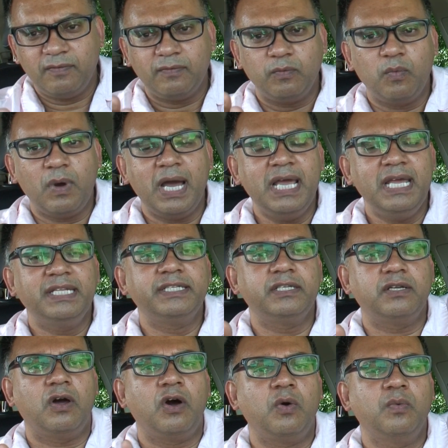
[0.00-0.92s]
Why is
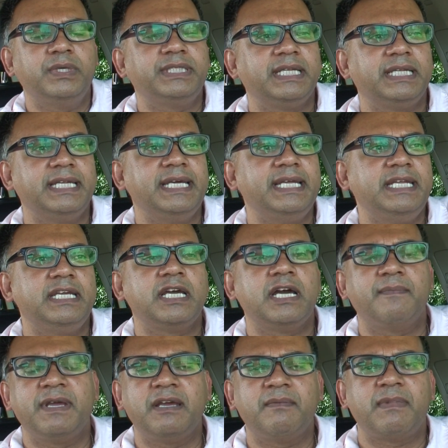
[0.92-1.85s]
it always a lady
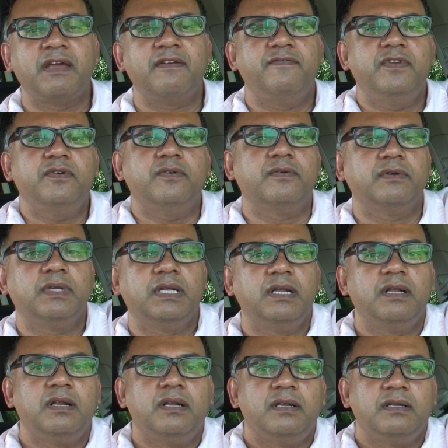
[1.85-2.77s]
coming in my view?
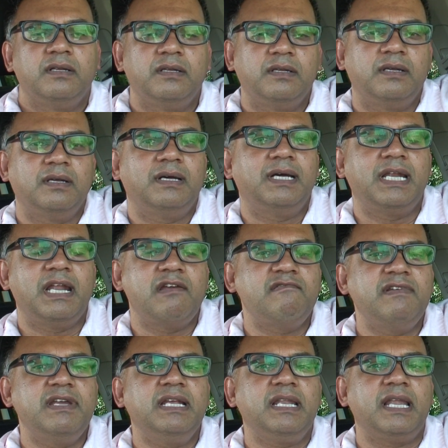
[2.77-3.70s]
And I
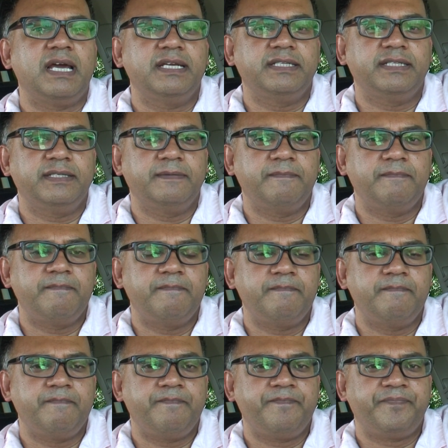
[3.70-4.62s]
realized
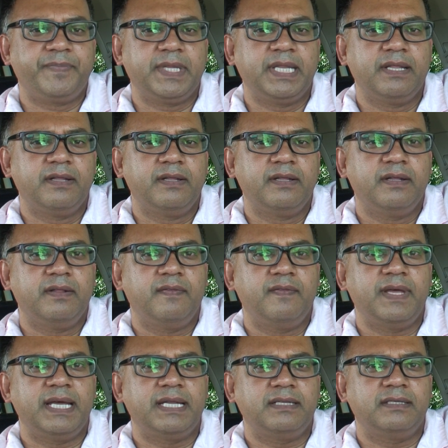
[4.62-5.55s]

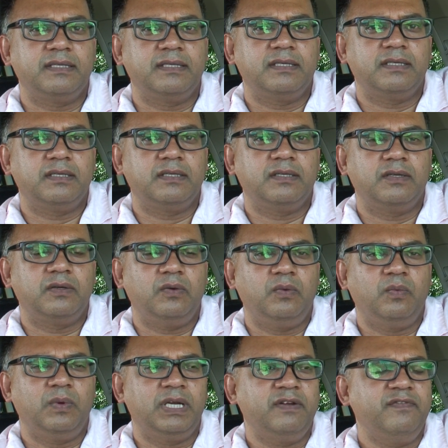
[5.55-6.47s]
that
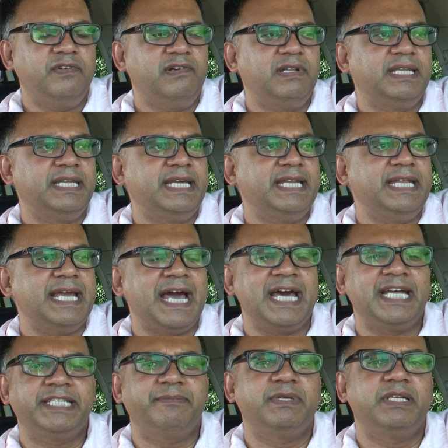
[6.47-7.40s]
whenever a lady
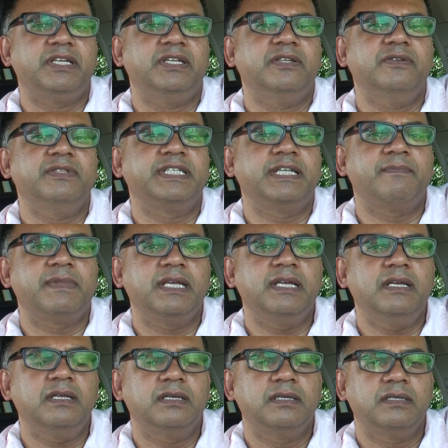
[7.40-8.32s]
asked me to do
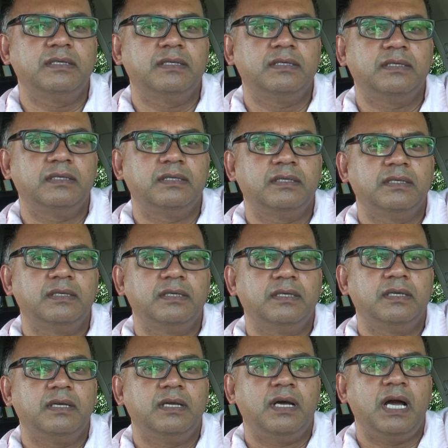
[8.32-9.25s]
something,
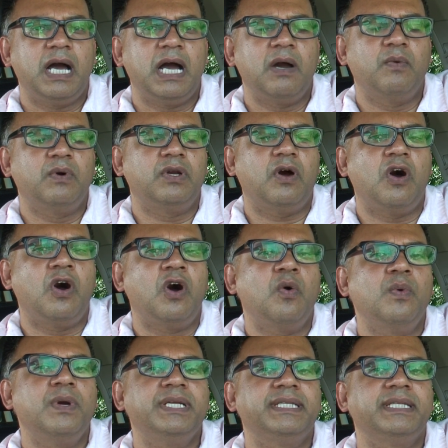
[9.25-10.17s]
I would
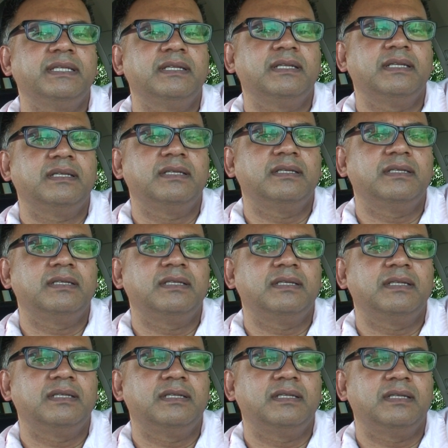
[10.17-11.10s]
always
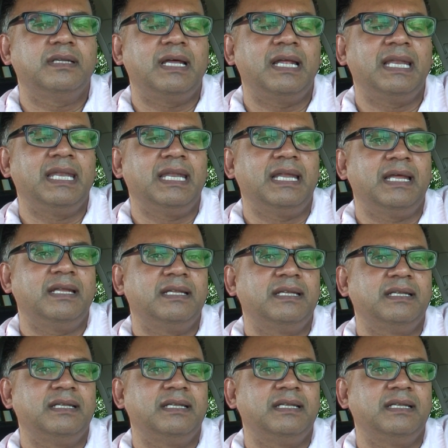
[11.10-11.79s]
do